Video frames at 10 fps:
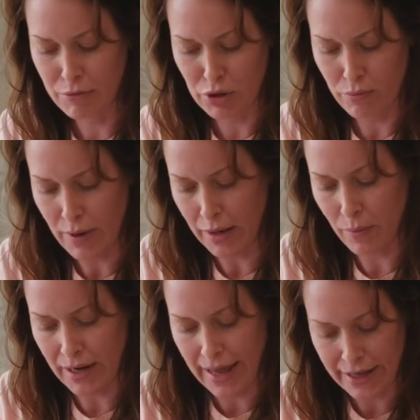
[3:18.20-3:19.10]
you might
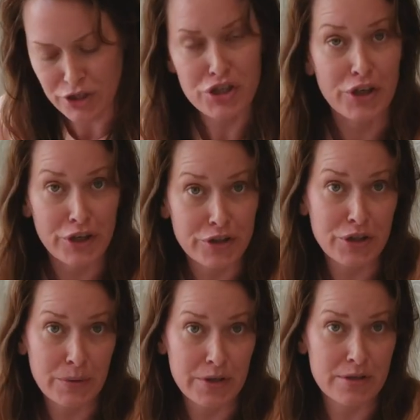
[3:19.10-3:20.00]
want to add sugar
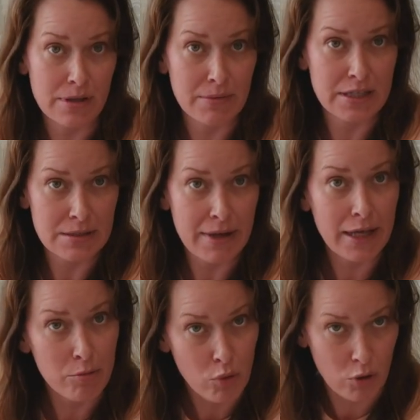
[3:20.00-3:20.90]
to it or something to make
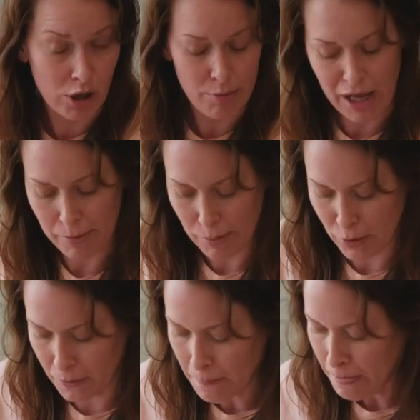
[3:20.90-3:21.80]
it more
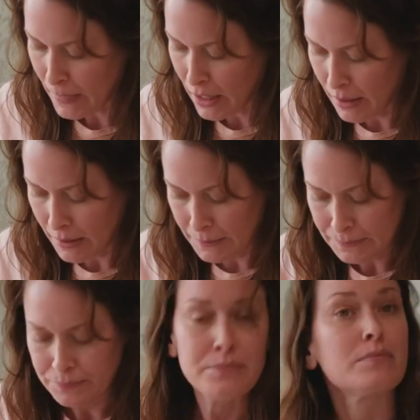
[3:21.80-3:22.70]
palpable. And you said
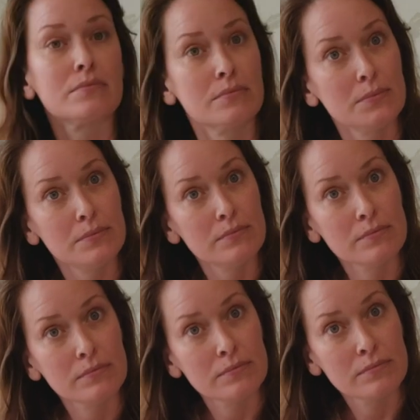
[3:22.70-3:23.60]
earlier it's
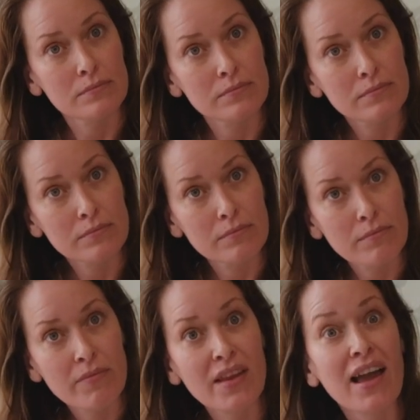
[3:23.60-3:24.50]
unadulterated?
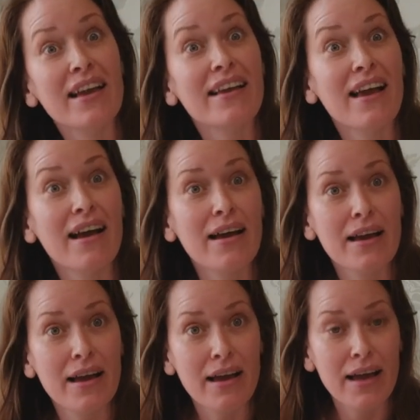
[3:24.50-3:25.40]
Was that
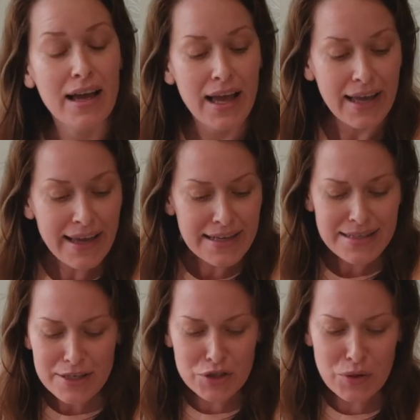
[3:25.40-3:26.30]
the way you pronounce it?
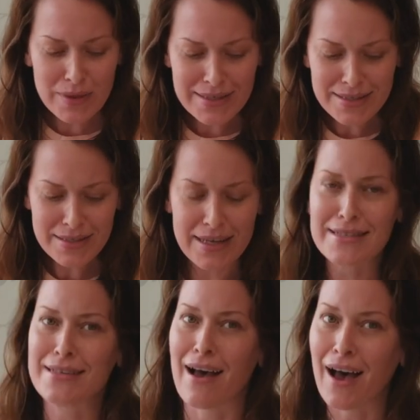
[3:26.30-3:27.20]
Yes, so
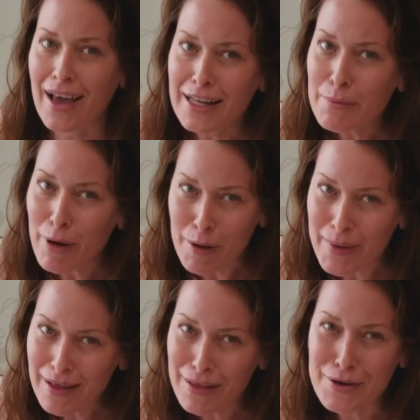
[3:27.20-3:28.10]
it's a honey
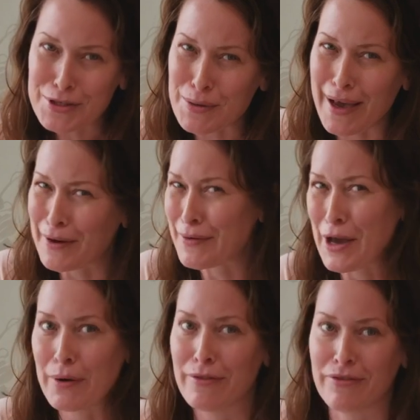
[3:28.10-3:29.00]
pomelo, so I don't
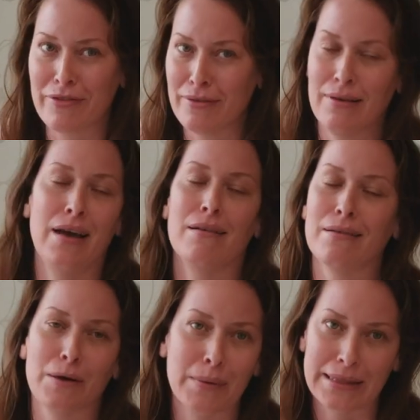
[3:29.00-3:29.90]

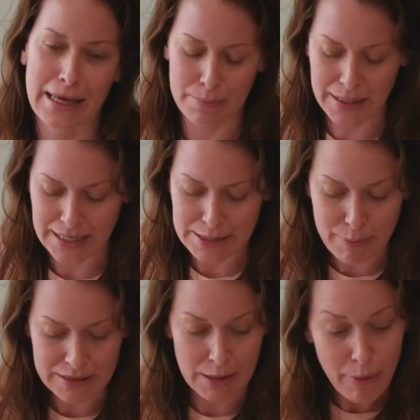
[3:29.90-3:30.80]
know what that means,
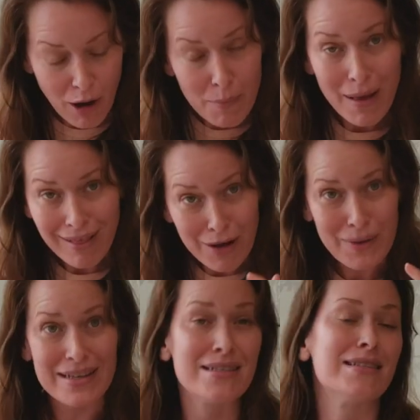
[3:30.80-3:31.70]
but the
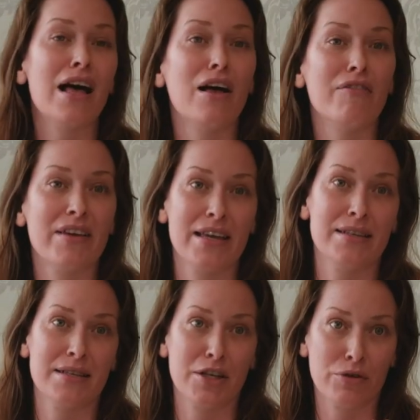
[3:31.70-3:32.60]
pomelo itself
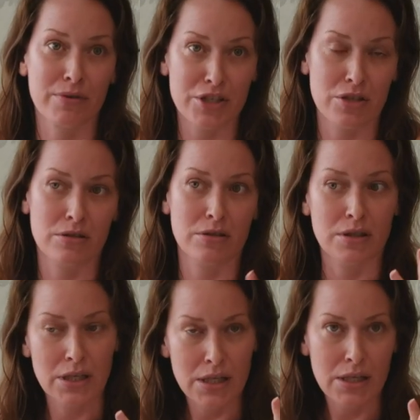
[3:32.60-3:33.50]
is an
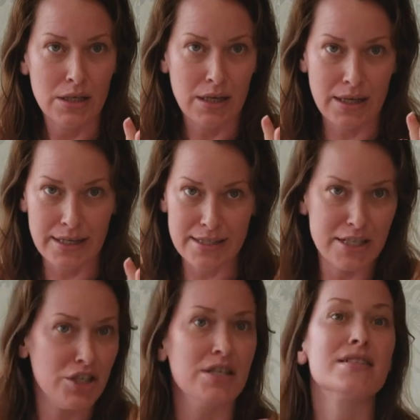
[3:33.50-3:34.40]
original
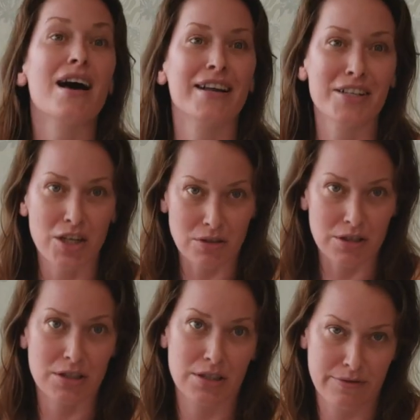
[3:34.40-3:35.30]
indigenous
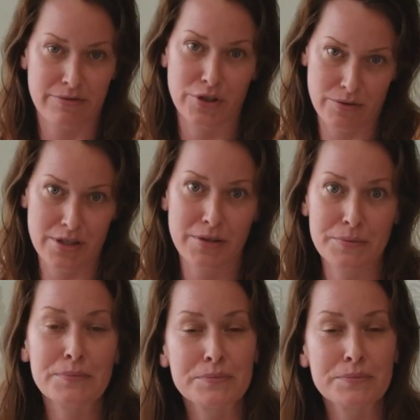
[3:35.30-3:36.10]
unadulterated fruit.